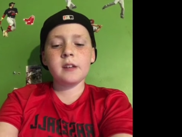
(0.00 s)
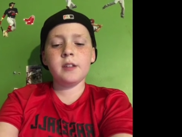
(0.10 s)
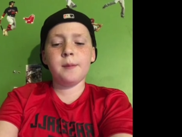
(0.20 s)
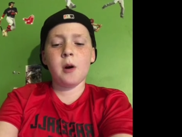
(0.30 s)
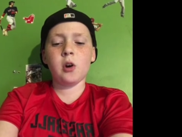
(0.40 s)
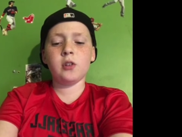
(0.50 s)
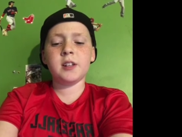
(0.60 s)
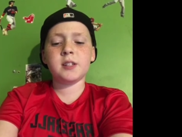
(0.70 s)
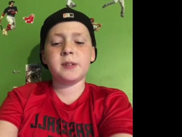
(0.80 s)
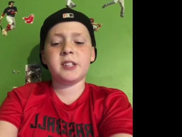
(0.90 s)
The
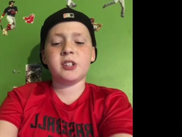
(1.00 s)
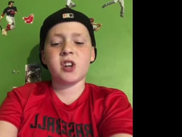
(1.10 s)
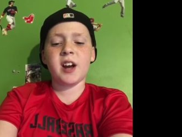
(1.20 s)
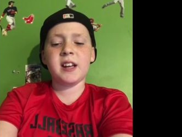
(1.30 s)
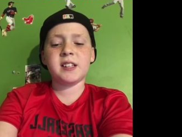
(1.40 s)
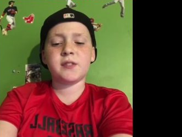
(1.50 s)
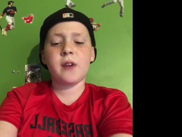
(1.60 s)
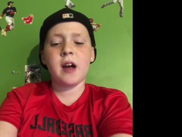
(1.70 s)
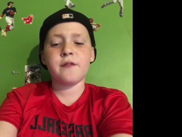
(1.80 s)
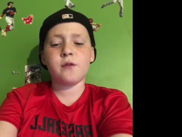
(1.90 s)
Marlins beat the Giants
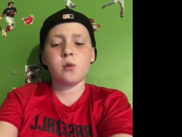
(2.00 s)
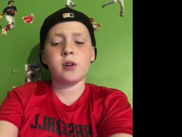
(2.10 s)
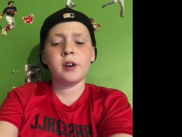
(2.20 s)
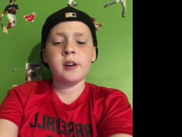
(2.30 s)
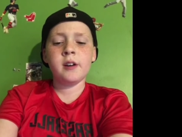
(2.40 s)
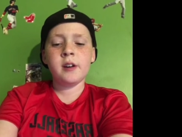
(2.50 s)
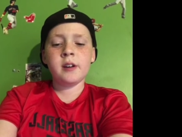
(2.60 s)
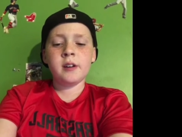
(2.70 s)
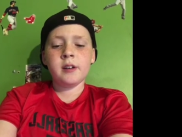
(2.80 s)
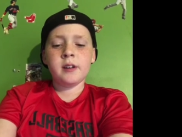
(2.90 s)
5 4.
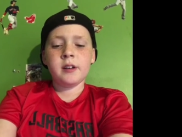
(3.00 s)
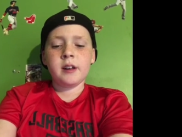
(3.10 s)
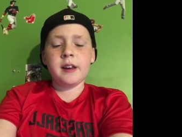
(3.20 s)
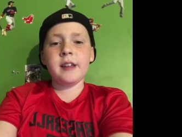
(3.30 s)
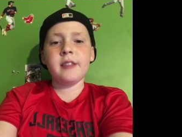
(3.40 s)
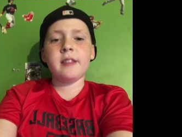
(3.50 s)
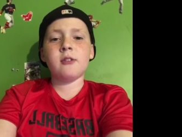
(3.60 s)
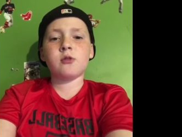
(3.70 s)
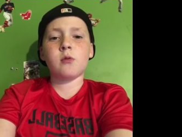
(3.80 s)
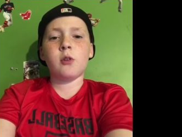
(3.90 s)
And
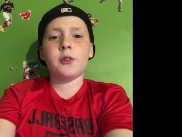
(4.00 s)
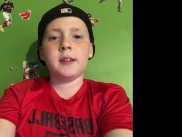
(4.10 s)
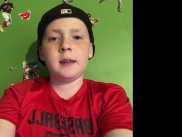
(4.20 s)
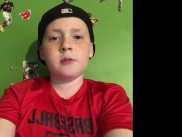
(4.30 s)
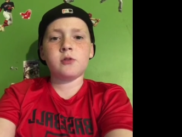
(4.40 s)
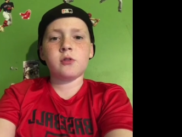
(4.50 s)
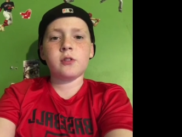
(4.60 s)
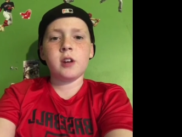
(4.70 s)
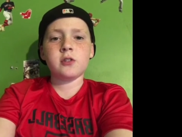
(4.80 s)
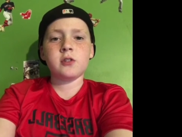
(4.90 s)
those were all the games
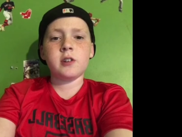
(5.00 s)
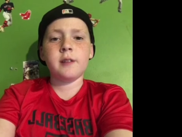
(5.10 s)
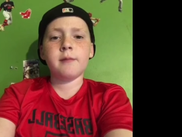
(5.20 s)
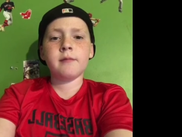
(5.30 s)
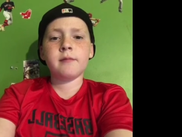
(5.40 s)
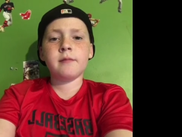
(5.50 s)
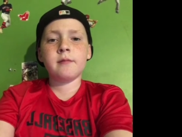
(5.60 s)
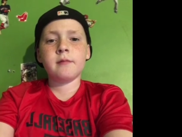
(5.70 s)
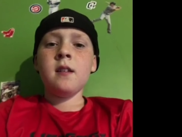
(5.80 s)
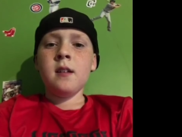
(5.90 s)
for yesterday.
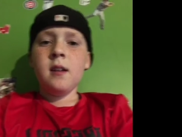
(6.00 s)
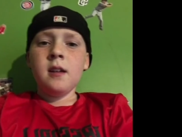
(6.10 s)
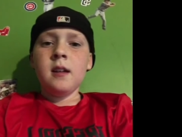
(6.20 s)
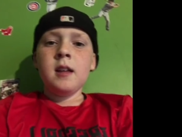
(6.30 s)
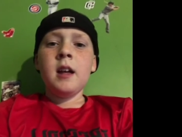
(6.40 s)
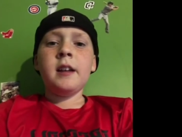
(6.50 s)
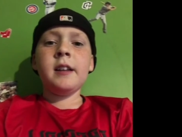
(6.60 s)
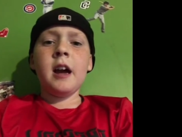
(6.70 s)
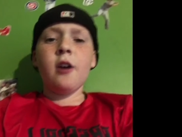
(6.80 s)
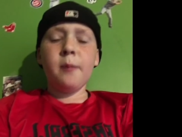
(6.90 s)

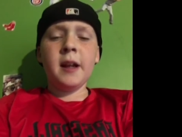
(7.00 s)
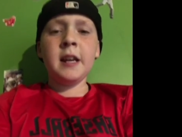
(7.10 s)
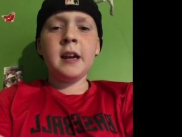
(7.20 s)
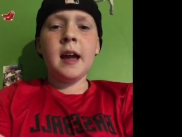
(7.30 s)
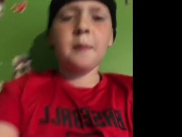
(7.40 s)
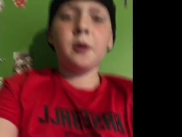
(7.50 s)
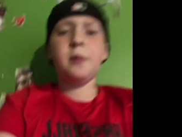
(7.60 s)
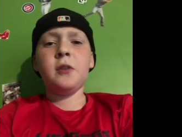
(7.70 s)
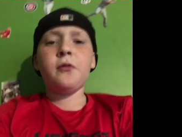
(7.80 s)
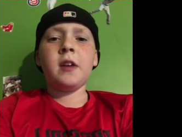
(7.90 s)
Now, many
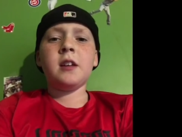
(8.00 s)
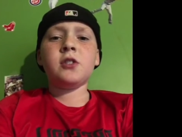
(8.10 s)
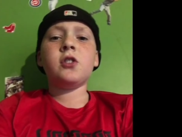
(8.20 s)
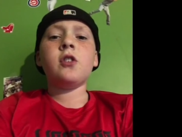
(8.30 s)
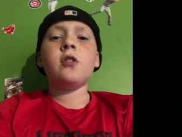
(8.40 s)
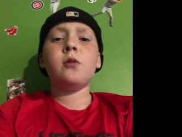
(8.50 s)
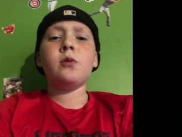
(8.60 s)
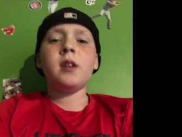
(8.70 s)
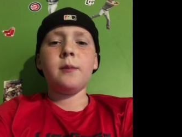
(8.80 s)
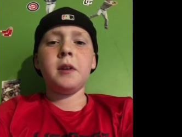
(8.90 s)
MLB fans
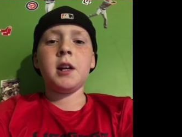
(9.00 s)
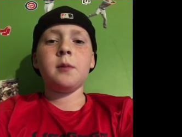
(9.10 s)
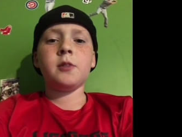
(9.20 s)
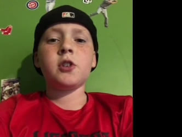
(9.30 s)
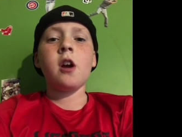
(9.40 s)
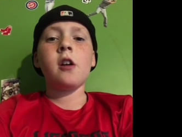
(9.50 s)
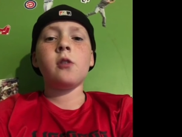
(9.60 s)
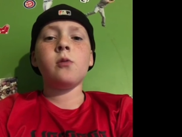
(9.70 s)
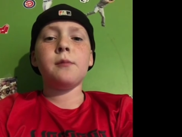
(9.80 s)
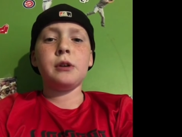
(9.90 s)
know that Manny
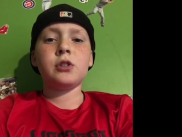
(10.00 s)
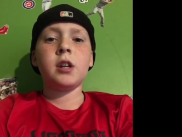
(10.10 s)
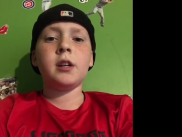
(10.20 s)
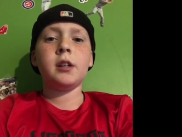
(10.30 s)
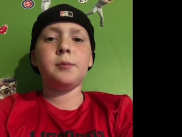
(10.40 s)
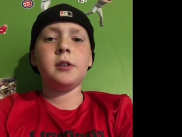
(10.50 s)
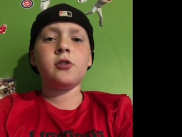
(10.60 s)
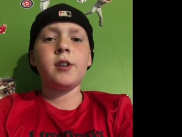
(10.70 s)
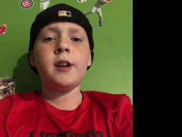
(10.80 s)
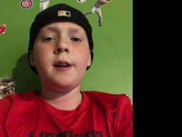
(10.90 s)
Machado will most likely be
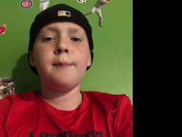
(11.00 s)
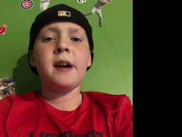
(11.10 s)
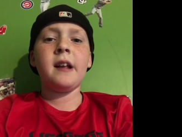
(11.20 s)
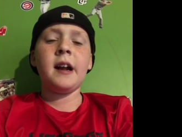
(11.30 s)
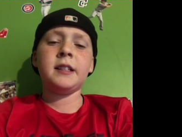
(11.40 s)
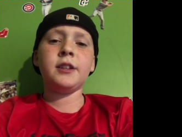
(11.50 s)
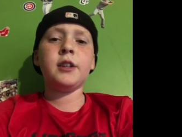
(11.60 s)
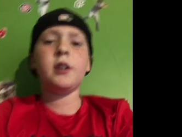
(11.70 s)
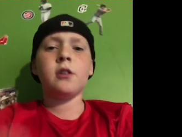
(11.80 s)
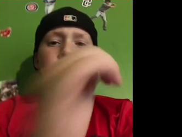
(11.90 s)
traded by the end of
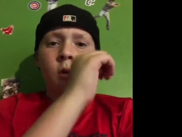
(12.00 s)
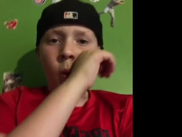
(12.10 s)
the year